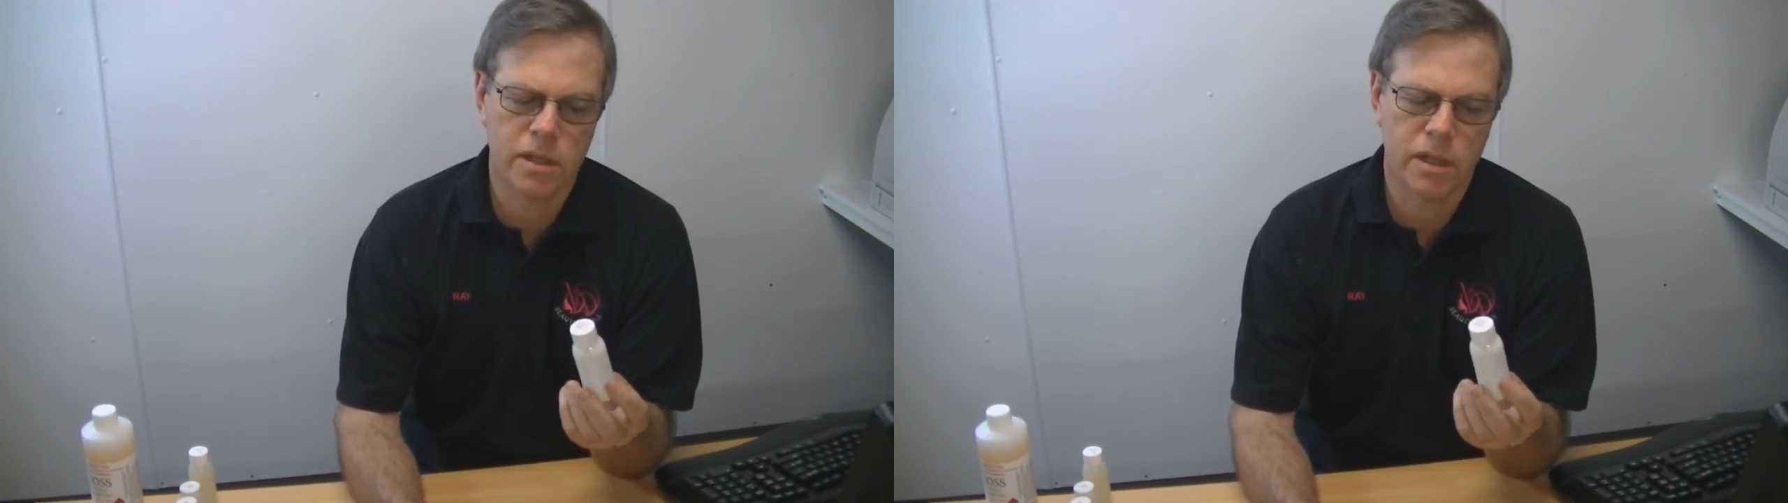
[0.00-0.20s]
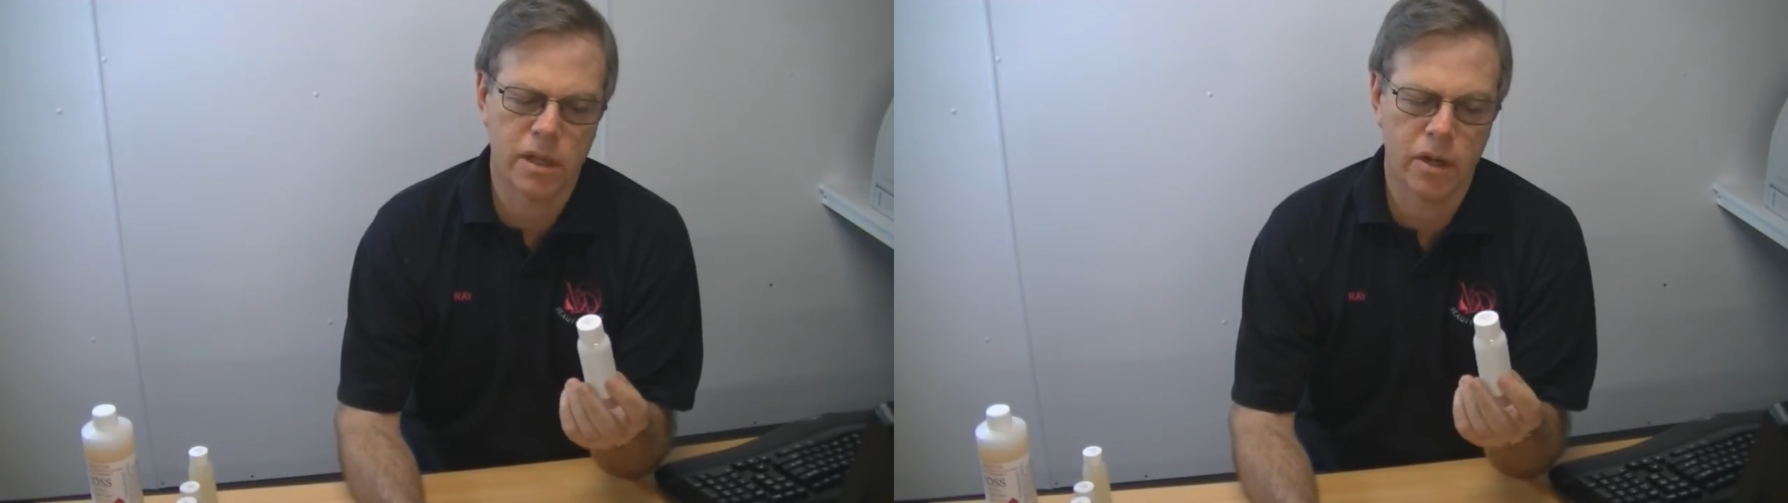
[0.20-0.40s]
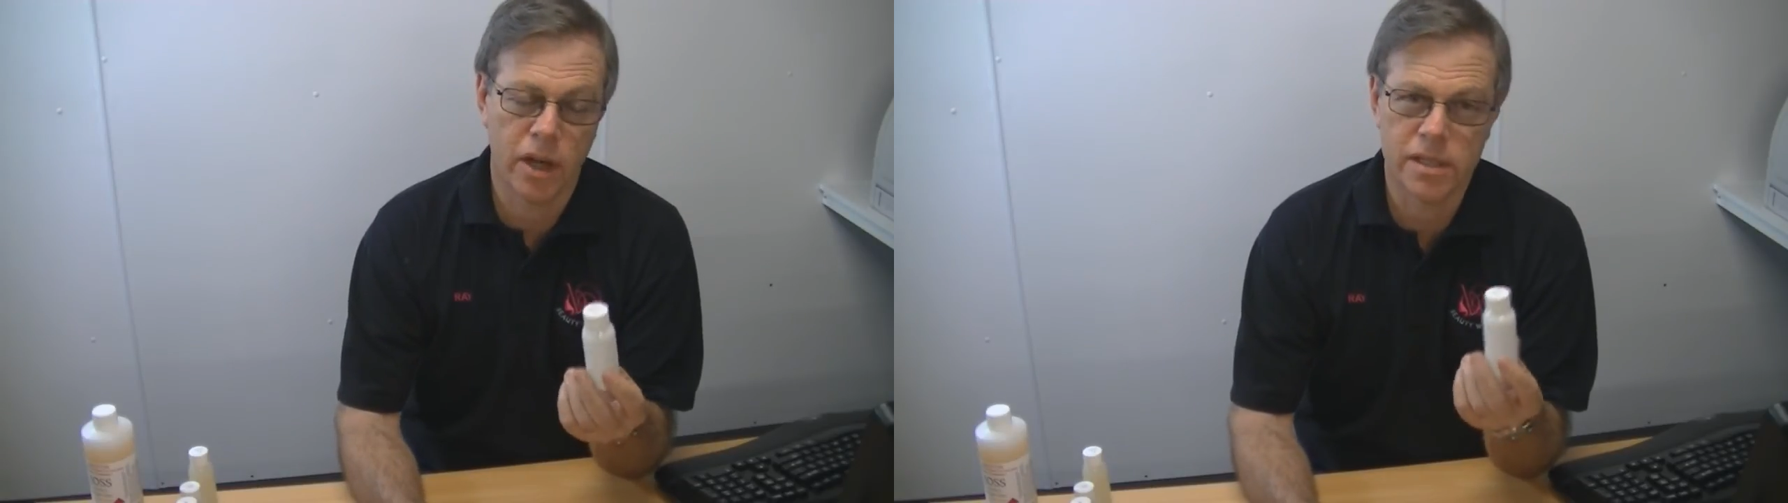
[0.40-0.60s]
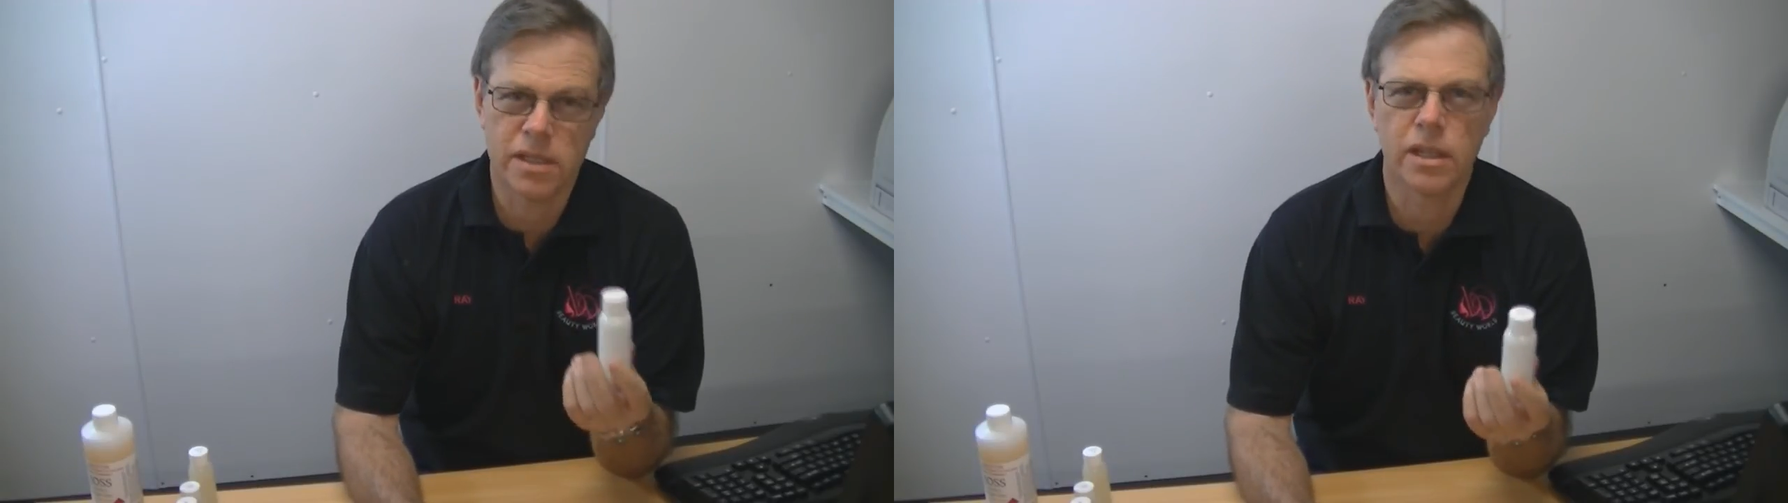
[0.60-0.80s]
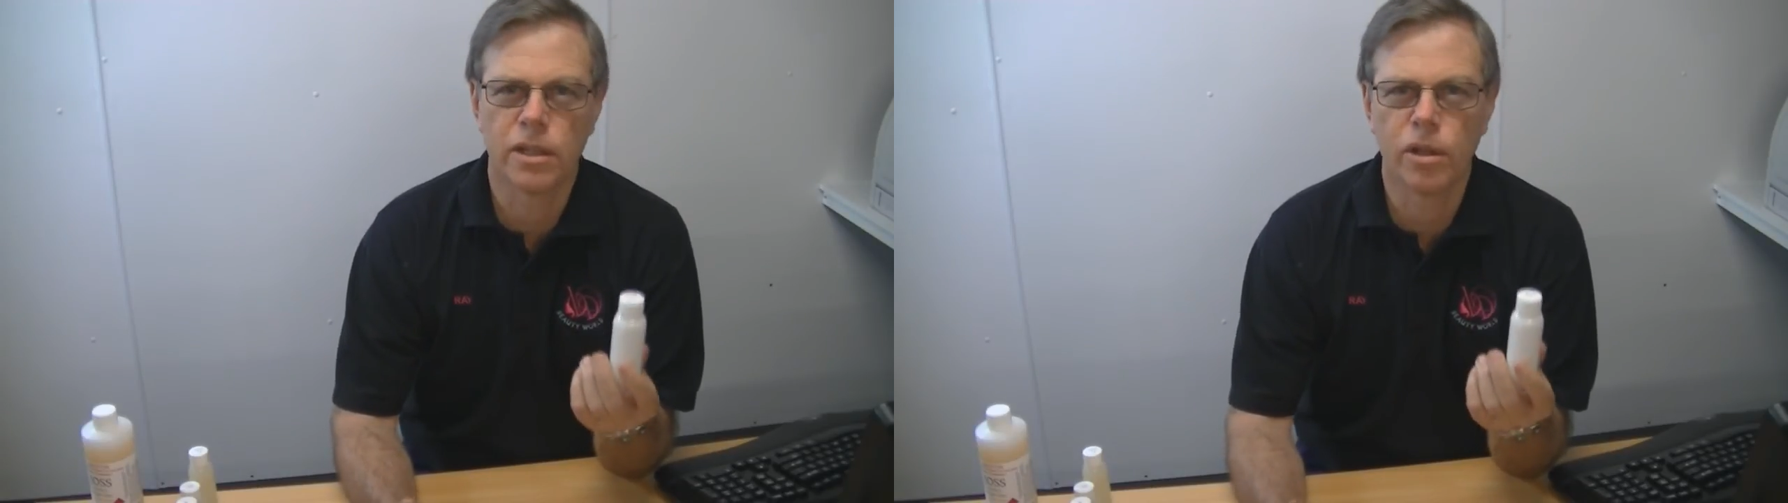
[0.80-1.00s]
and I
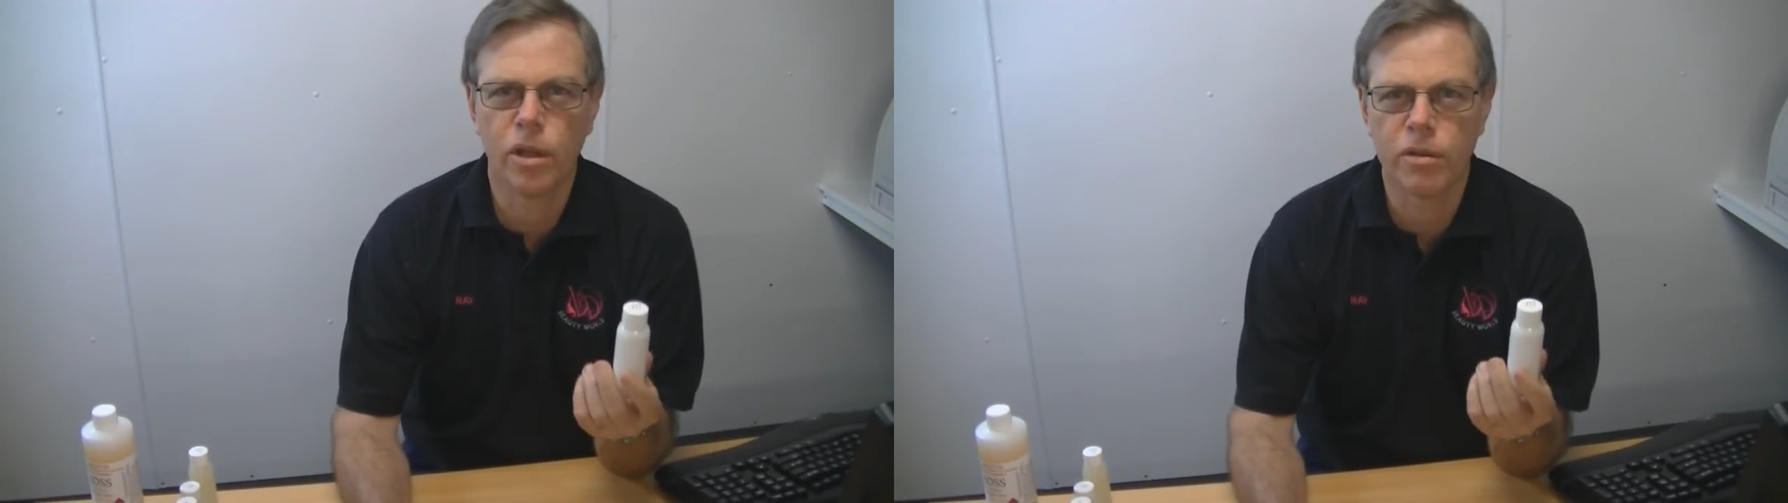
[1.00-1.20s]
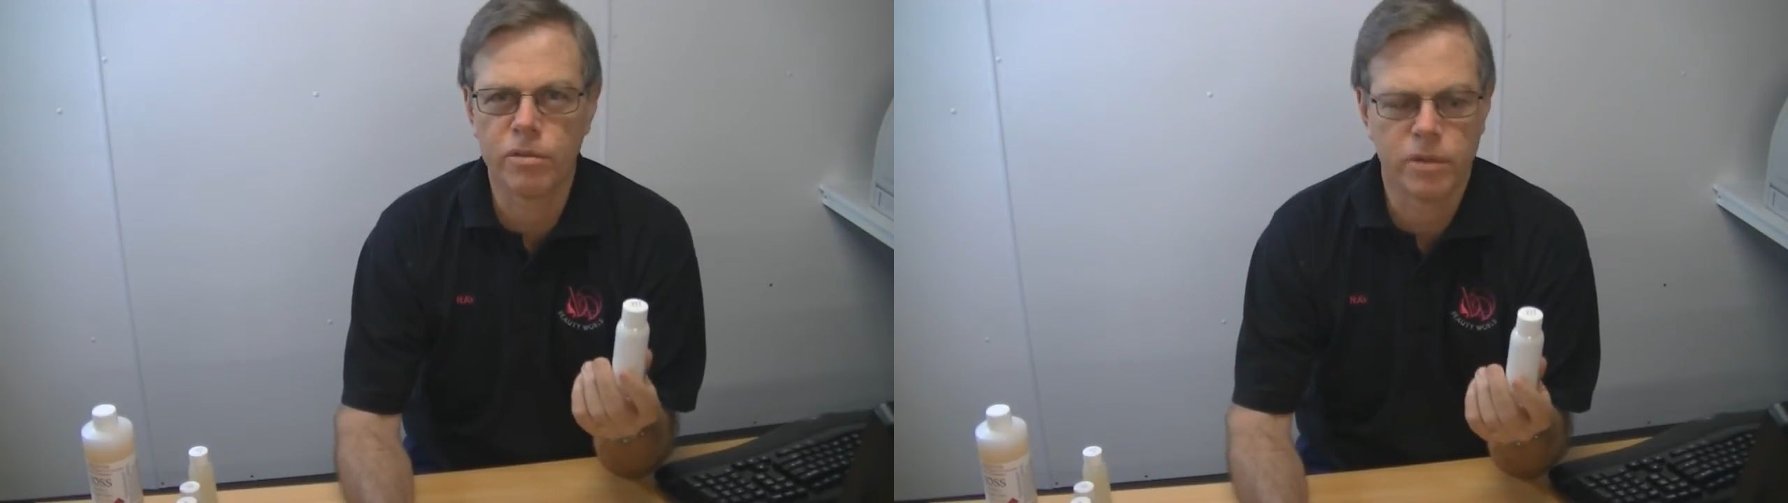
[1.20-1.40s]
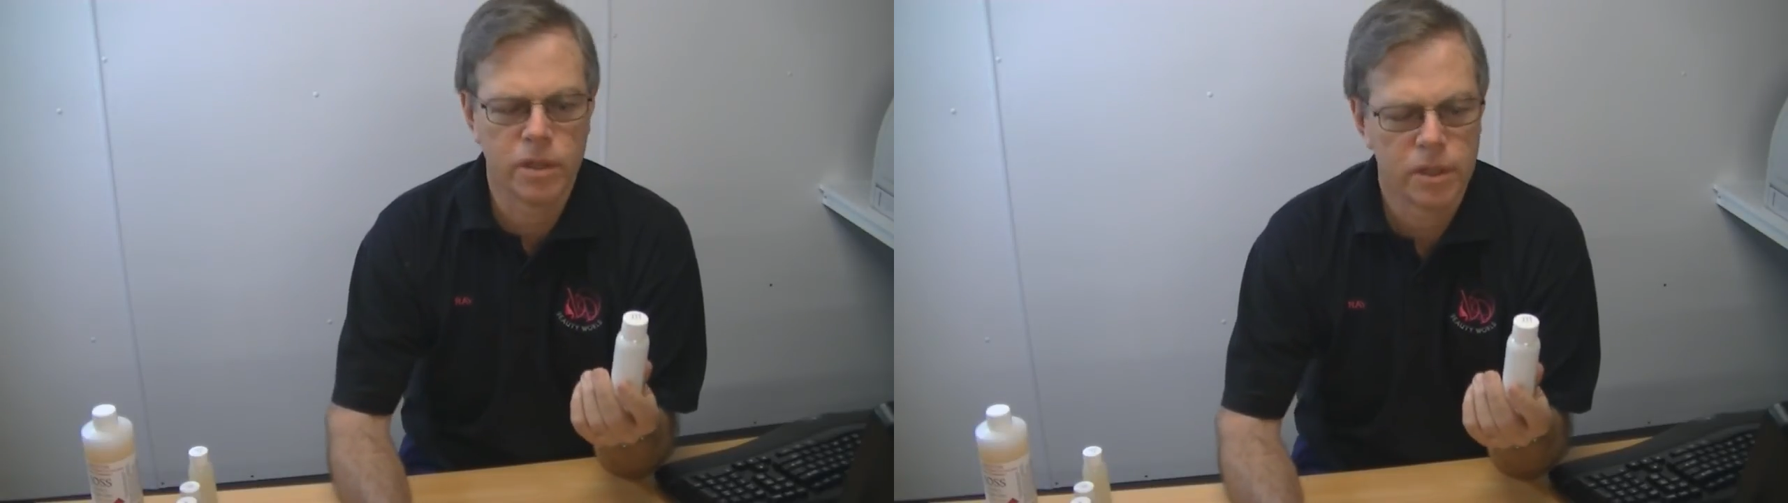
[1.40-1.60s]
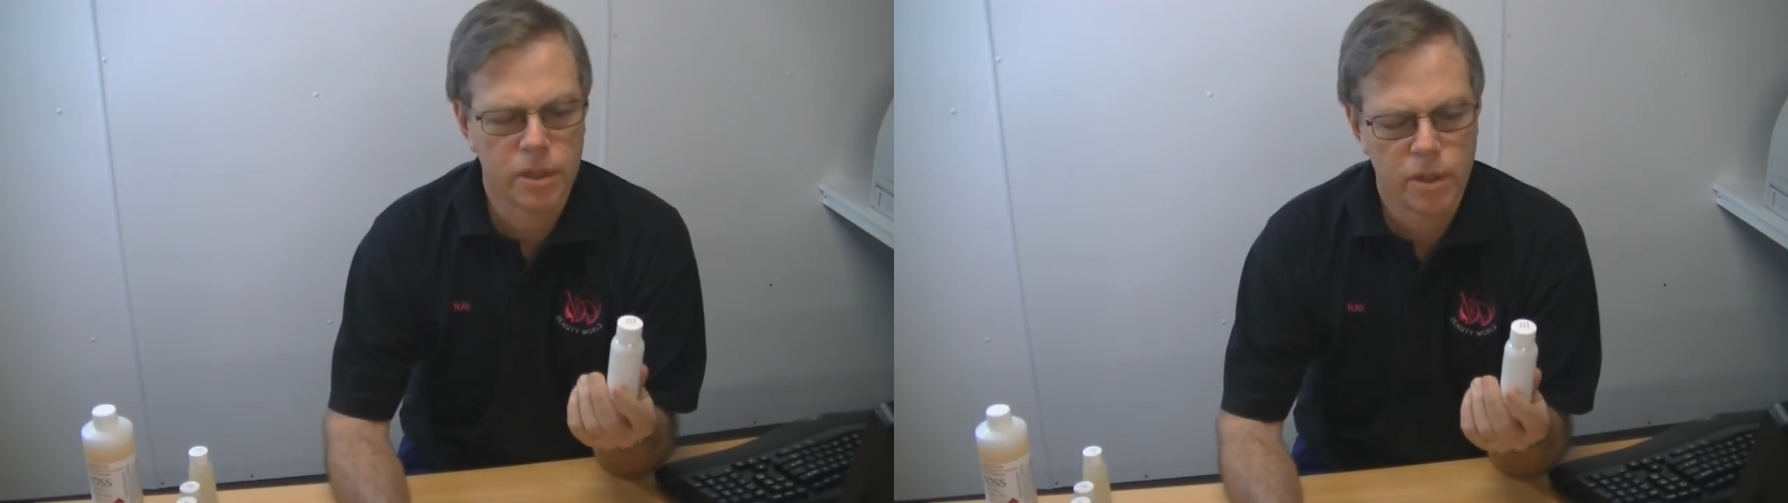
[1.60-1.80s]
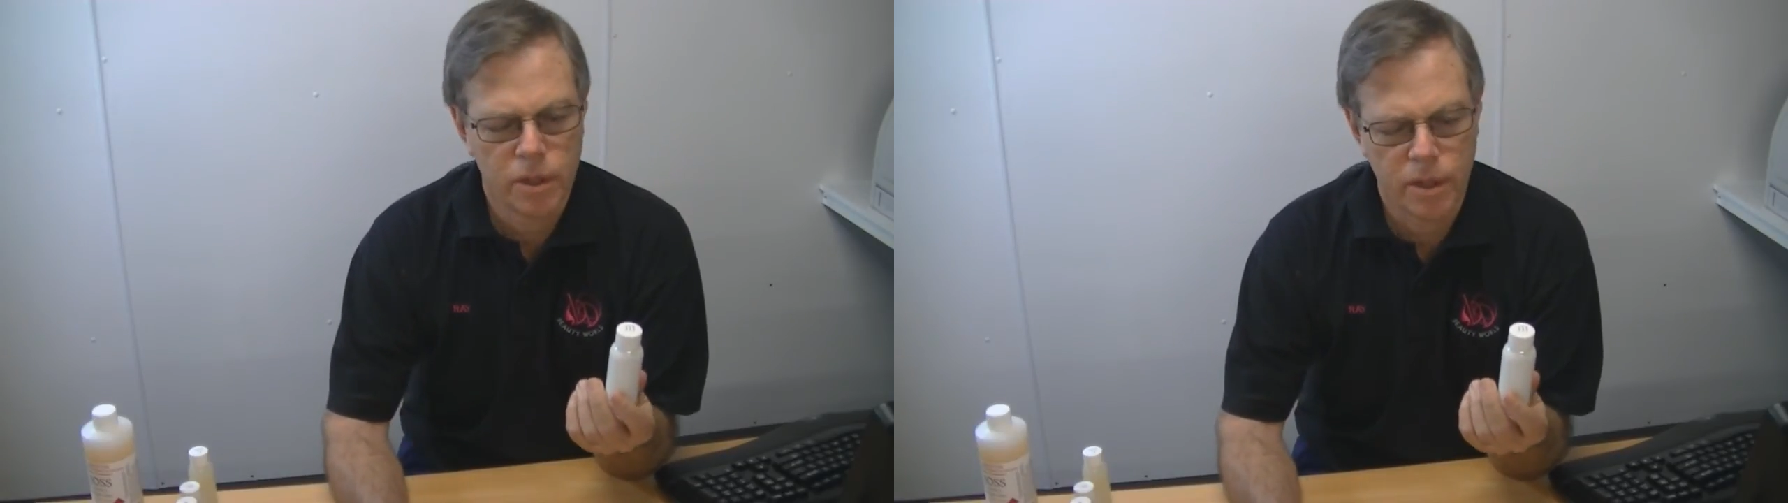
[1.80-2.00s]
see a lot
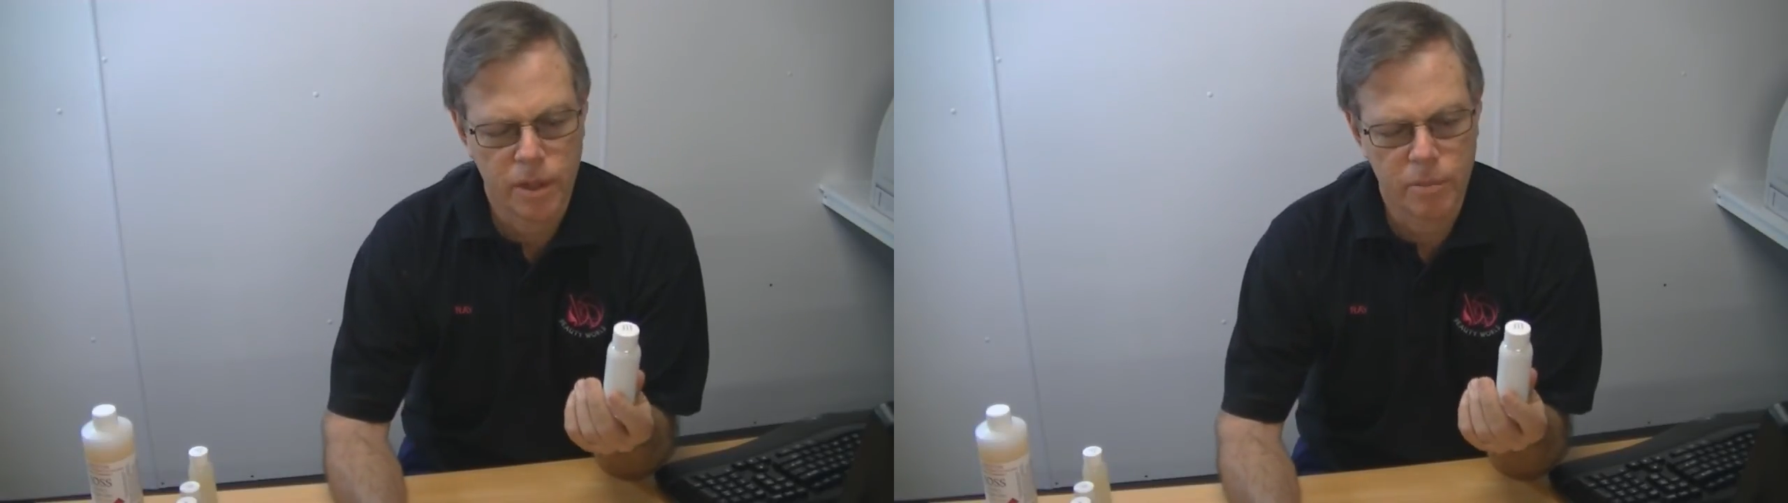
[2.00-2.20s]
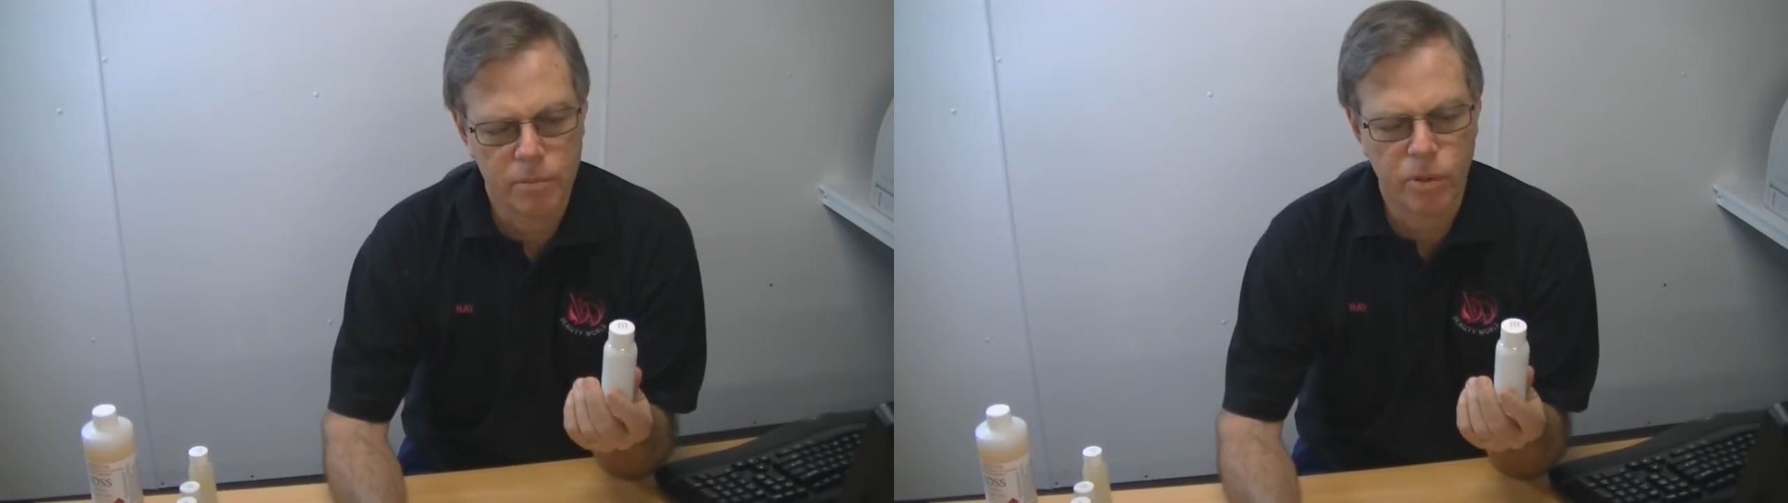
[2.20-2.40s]
of